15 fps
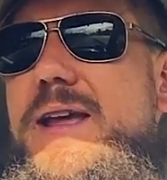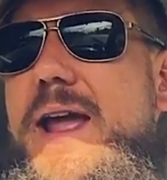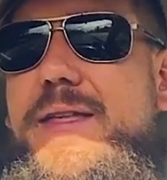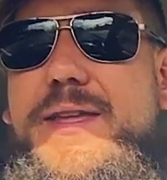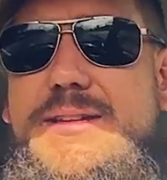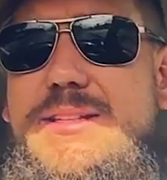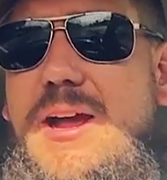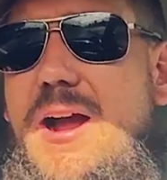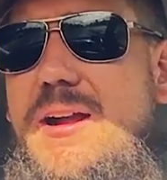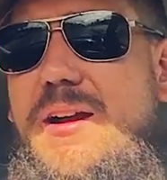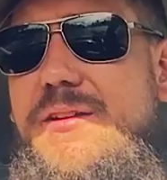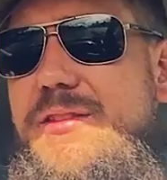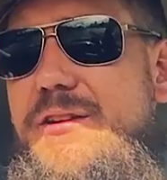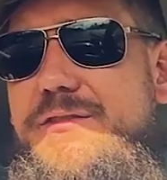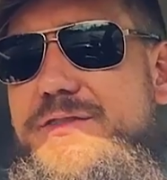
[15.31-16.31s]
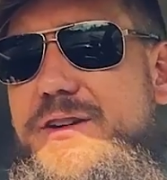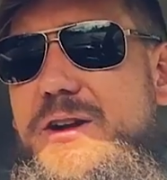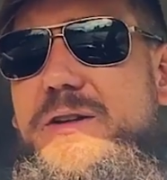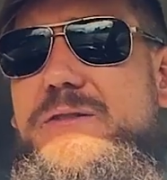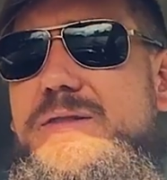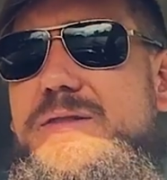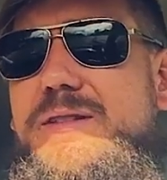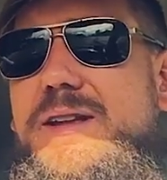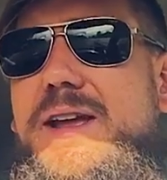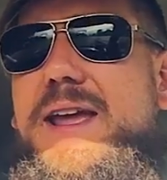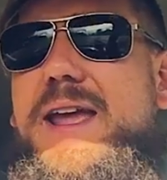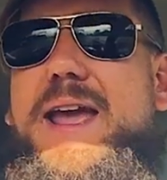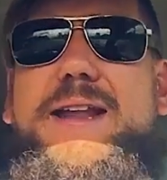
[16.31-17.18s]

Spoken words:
and they talk on their phone.